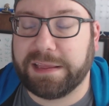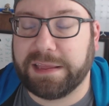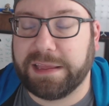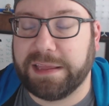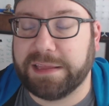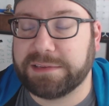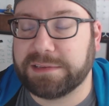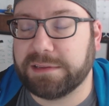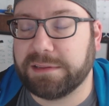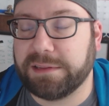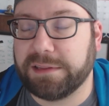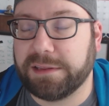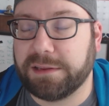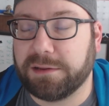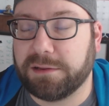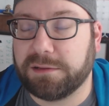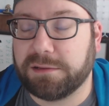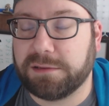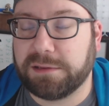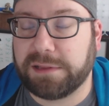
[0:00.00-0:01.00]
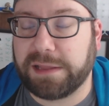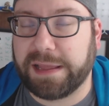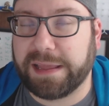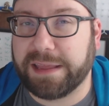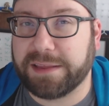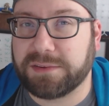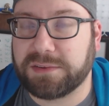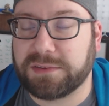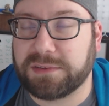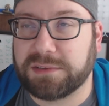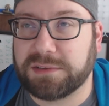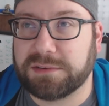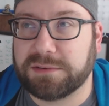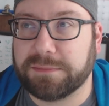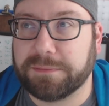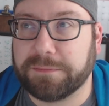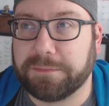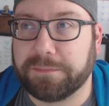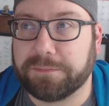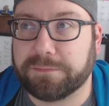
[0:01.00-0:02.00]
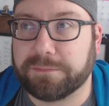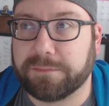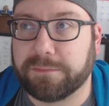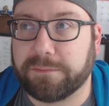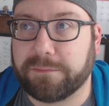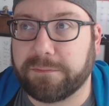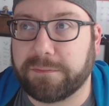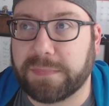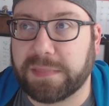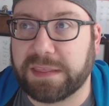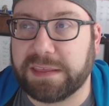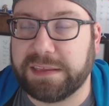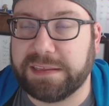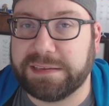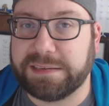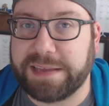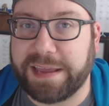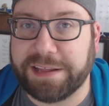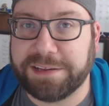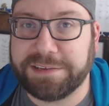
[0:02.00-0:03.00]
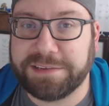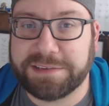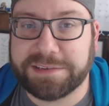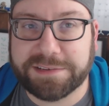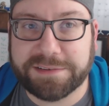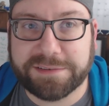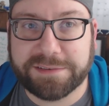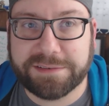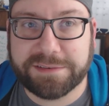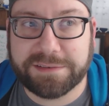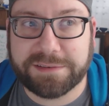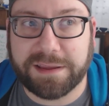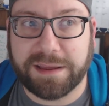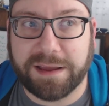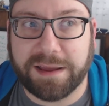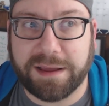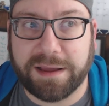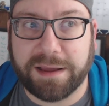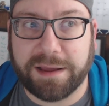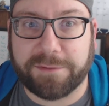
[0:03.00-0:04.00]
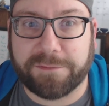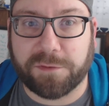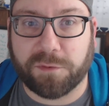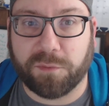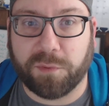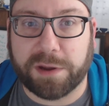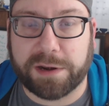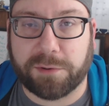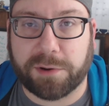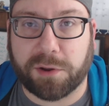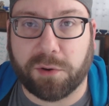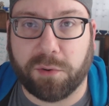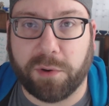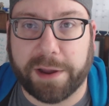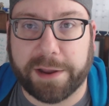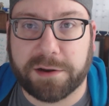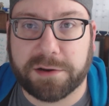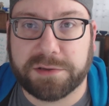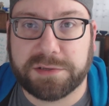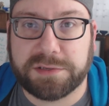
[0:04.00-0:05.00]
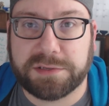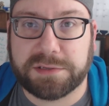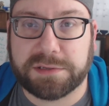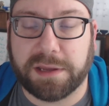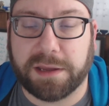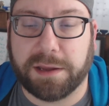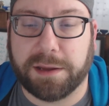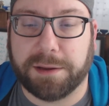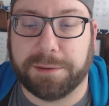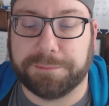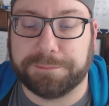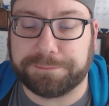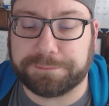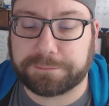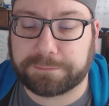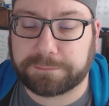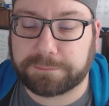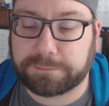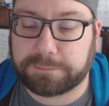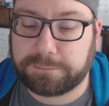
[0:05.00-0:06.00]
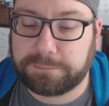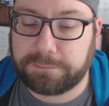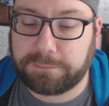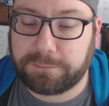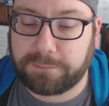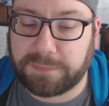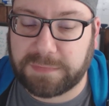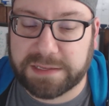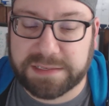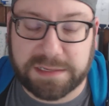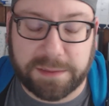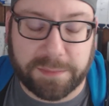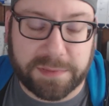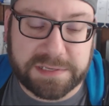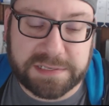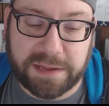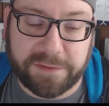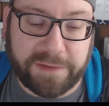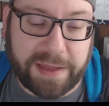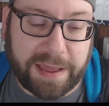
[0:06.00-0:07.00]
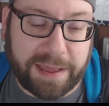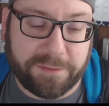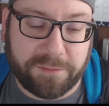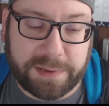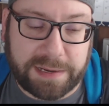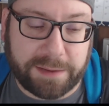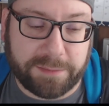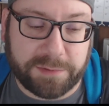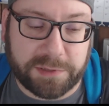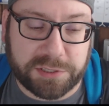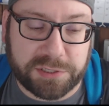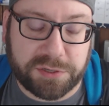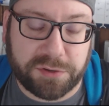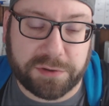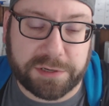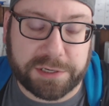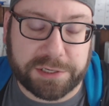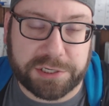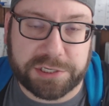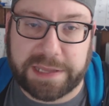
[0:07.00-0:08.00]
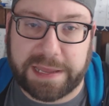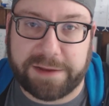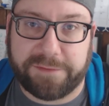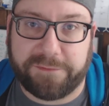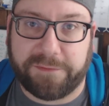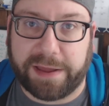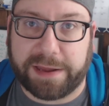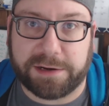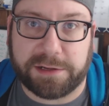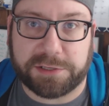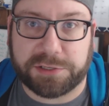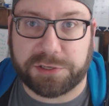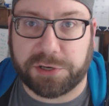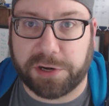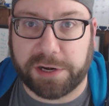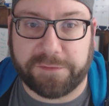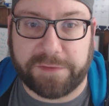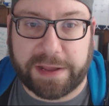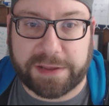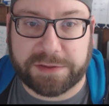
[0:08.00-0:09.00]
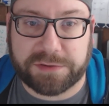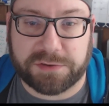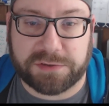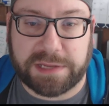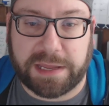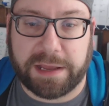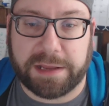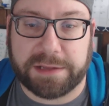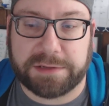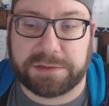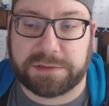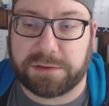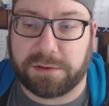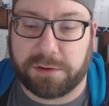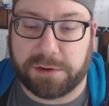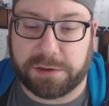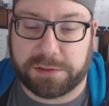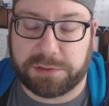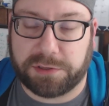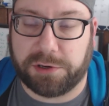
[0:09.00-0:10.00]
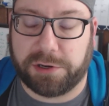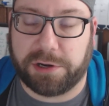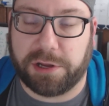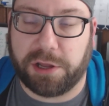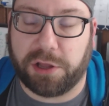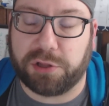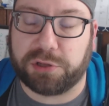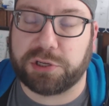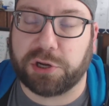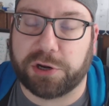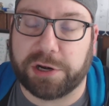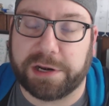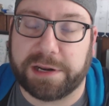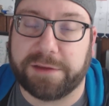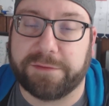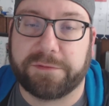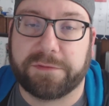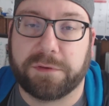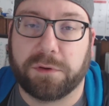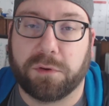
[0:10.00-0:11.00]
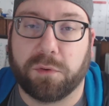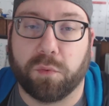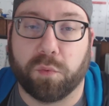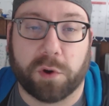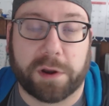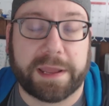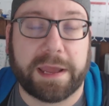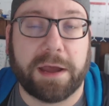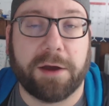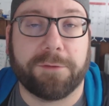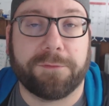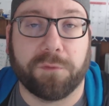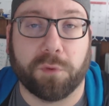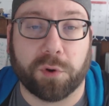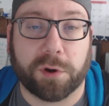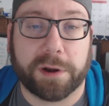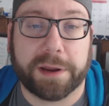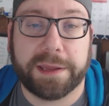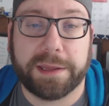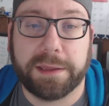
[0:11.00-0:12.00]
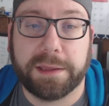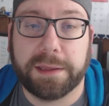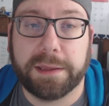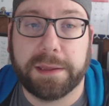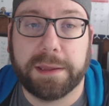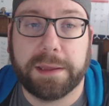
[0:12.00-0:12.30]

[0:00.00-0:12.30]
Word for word: is a little, I guess, intense for what it requires. Some of the stuff I haven't been able to do, and just kind of find an alternative exercise or alternative workout for it,